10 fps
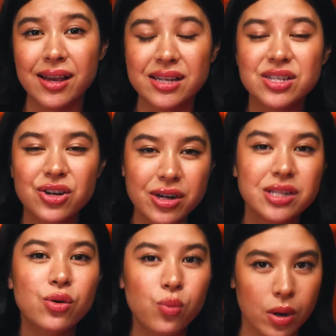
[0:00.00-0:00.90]
he
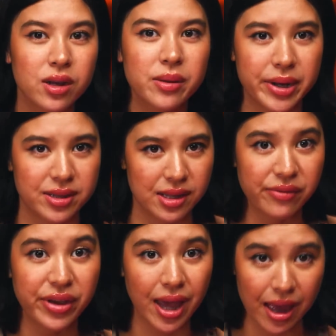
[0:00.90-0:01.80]
started to worry about
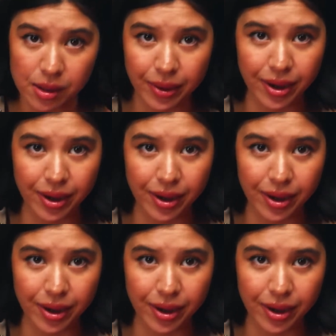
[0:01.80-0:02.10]
leaving Ed